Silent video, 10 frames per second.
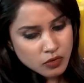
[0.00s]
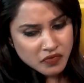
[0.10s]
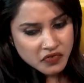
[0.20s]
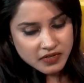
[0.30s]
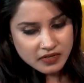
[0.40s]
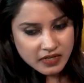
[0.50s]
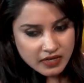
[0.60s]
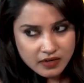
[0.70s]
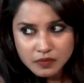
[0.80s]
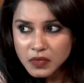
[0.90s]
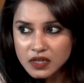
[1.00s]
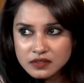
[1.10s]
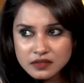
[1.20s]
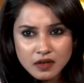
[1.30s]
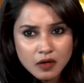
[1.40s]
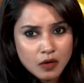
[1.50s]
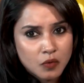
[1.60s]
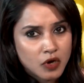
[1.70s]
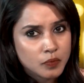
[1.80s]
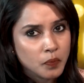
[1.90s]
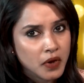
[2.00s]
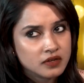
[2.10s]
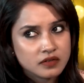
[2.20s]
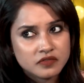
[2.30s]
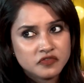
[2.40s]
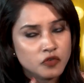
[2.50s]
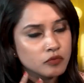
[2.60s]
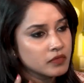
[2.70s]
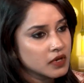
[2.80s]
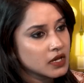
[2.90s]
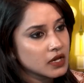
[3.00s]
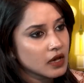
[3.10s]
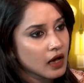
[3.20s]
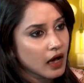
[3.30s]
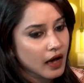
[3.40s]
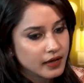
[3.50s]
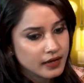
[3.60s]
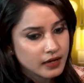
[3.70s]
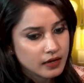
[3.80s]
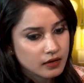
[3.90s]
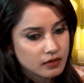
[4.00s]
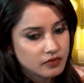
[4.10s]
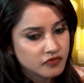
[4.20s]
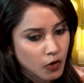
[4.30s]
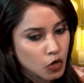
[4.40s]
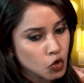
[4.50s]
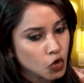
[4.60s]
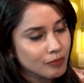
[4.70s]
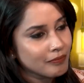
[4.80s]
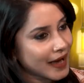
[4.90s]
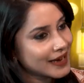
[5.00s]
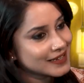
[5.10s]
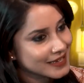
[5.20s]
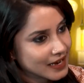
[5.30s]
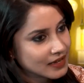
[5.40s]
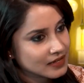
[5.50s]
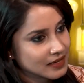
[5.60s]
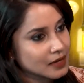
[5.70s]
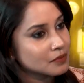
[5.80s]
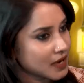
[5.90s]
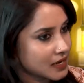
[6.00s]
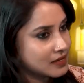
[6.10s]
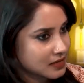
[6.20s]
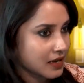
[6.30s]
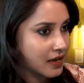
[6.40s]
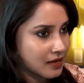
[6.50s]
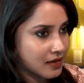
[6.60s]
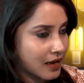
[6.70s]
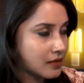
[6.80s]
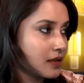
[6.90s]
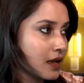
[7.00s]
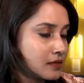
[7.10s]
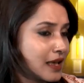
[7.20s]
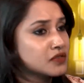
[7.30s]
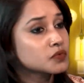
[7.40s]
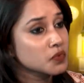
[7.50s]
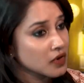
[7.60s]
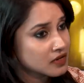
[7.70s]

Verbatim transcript: if it's a secret mantra or what, but for me, I follow my taste and my style and, and that's worked